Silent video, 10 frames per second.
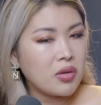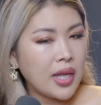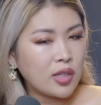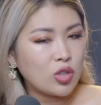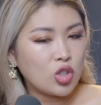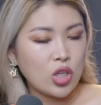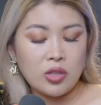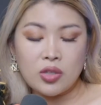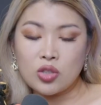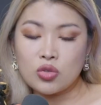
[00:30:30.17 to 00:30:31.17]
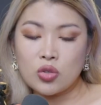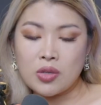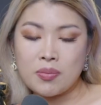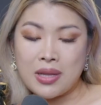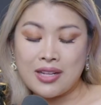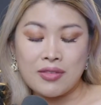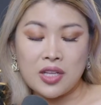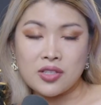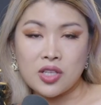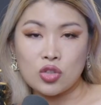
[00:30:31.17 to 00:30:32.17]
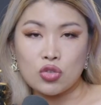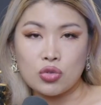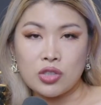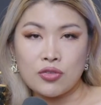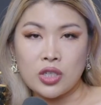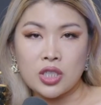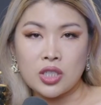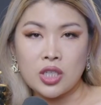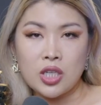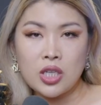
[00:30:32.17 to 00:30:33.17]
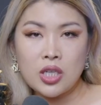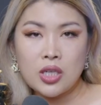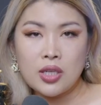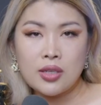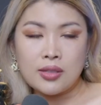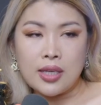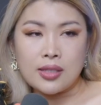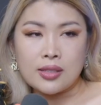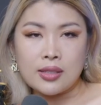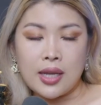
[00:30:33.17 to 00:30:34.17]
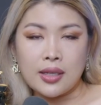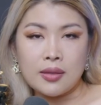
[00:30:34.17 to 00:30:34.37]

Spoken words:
can actually channel into your competitiveness into different things, like a